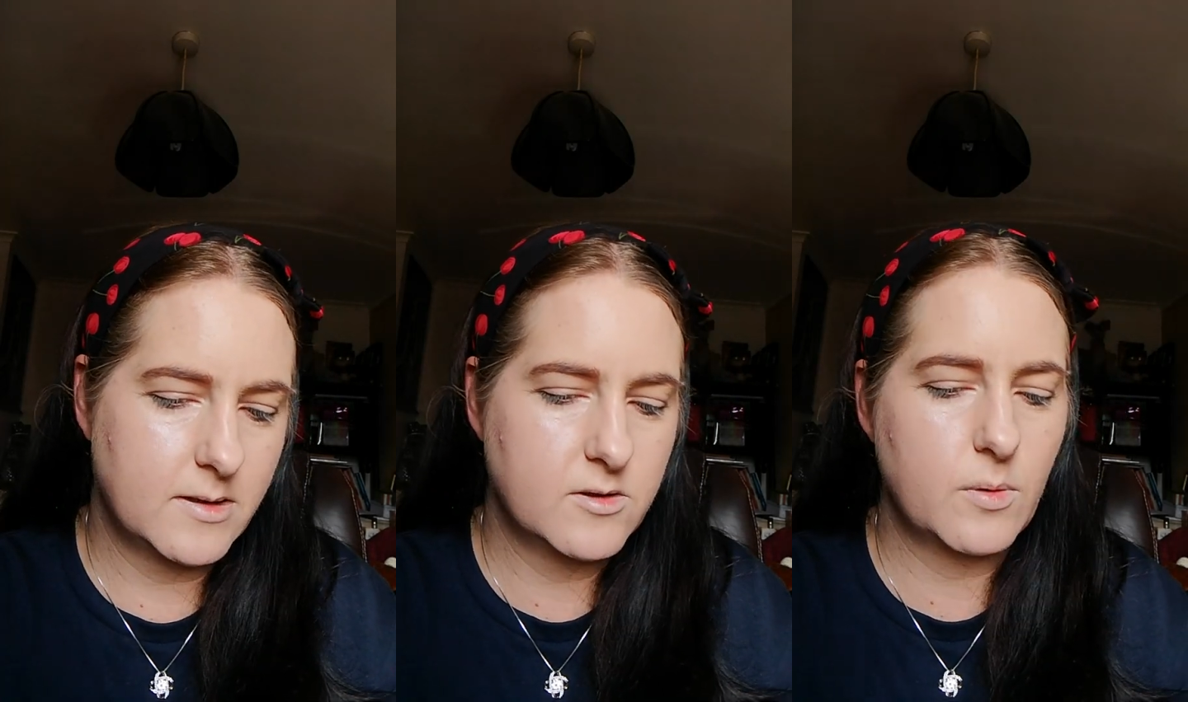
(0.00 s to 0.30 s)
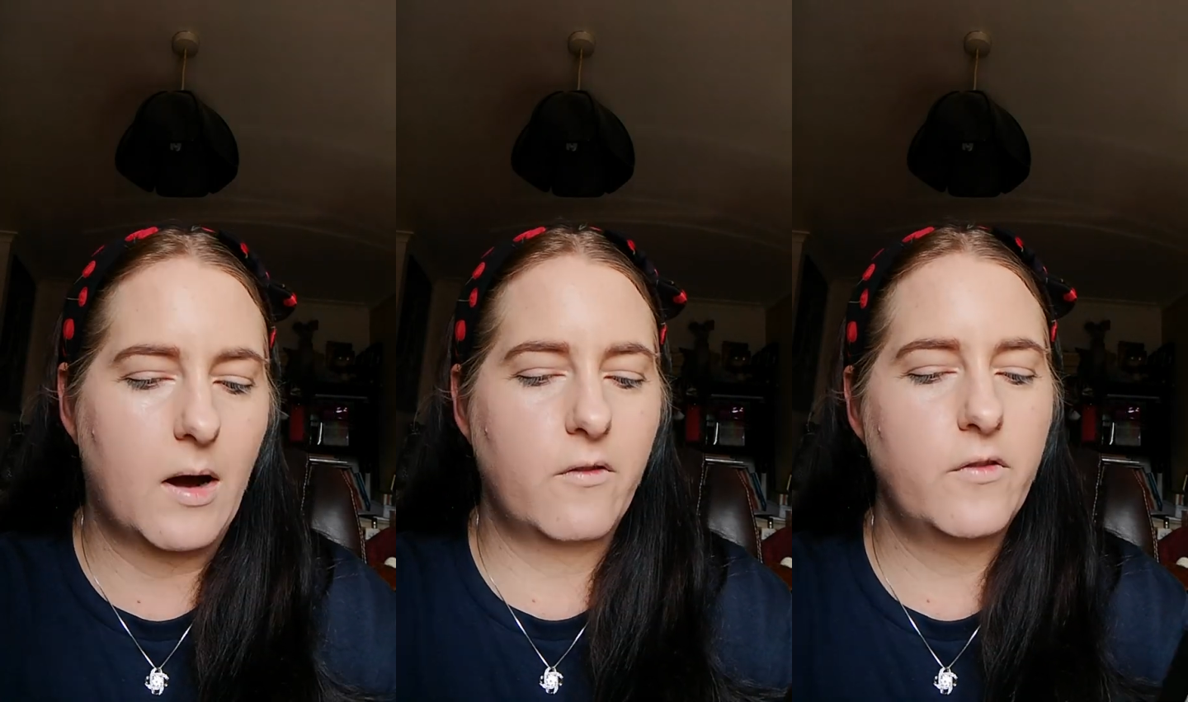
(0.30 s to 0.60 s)
as
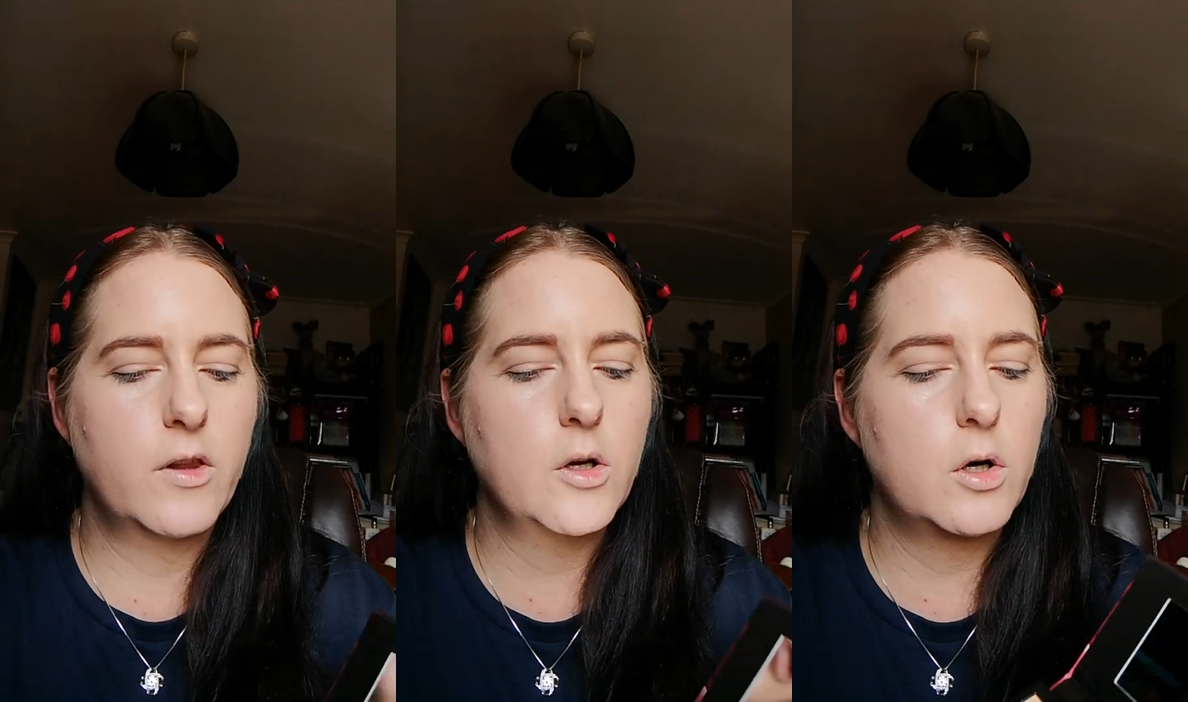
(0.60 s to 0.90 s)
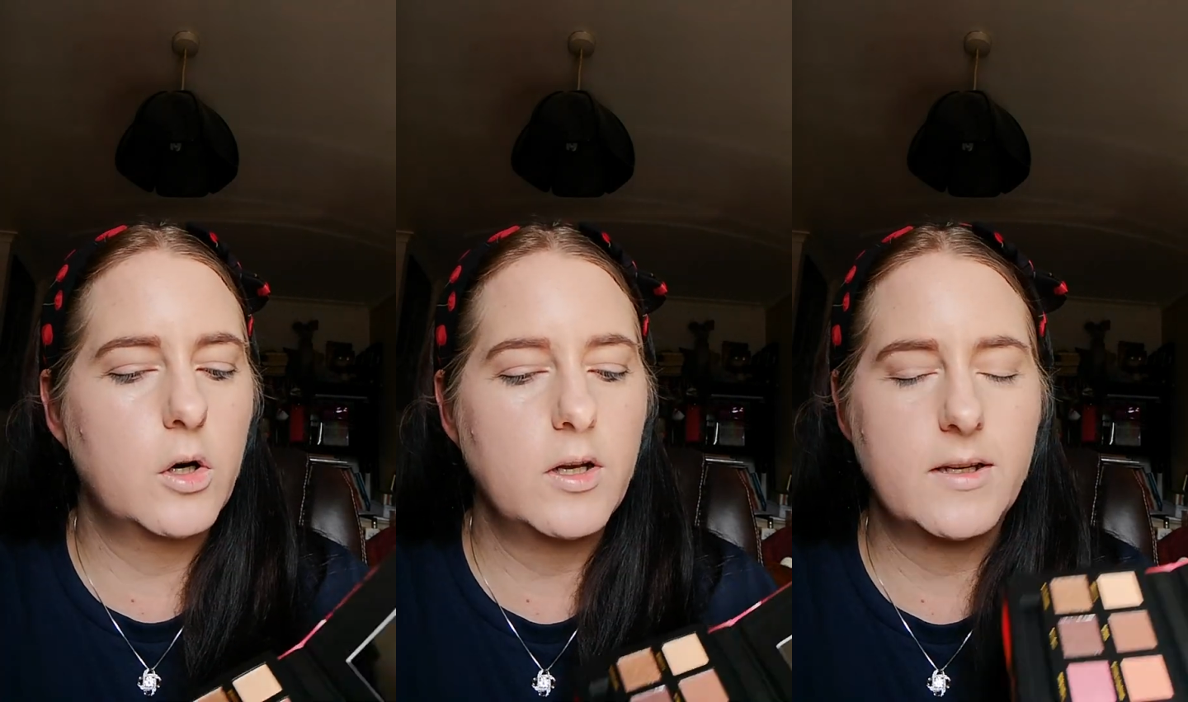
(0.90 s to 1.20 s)
well, for the
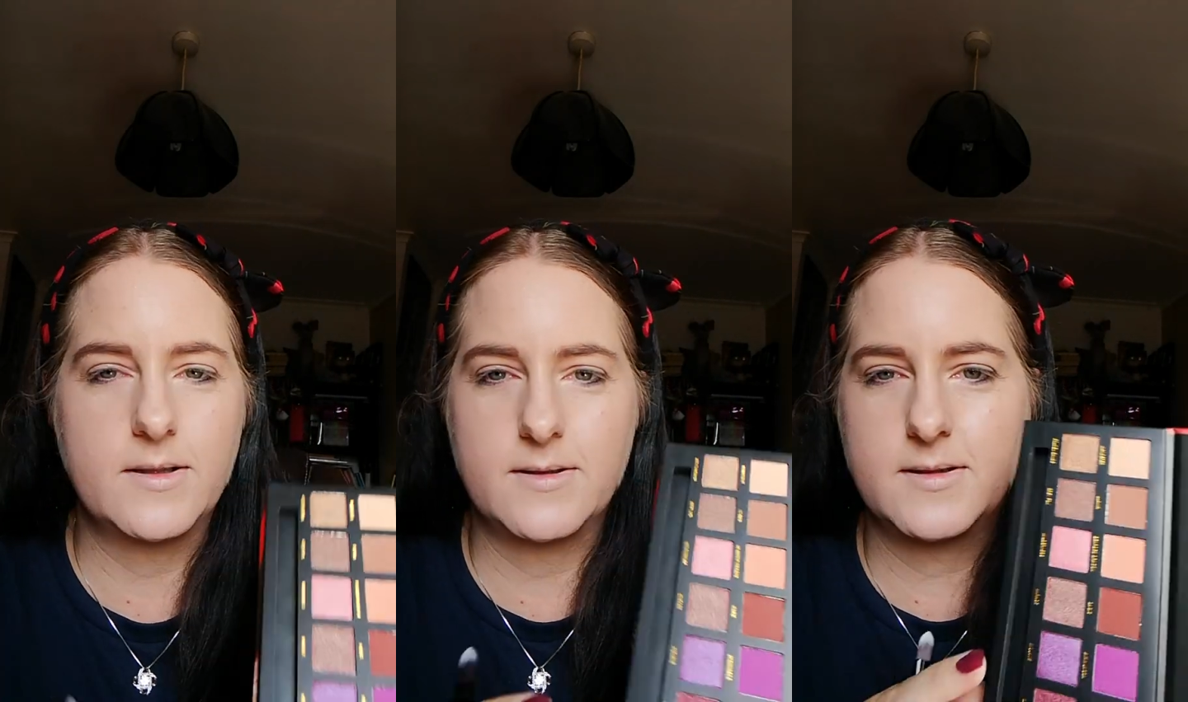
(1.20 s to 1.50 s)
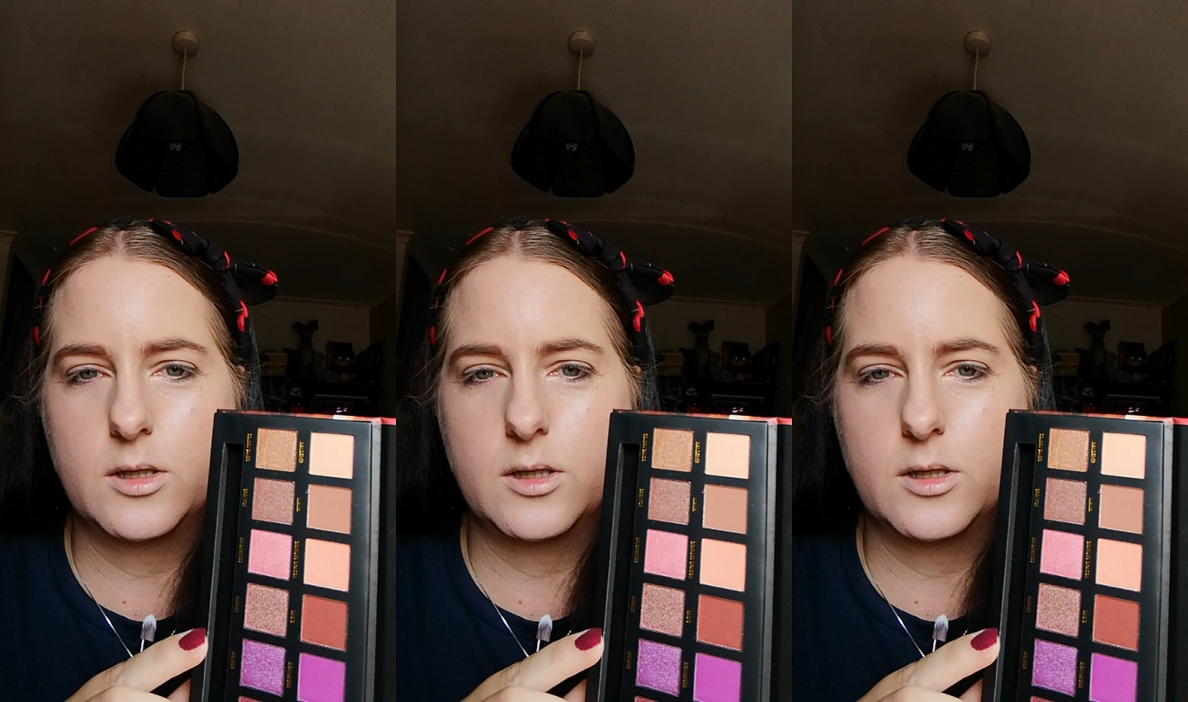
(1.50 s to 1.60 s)
colours,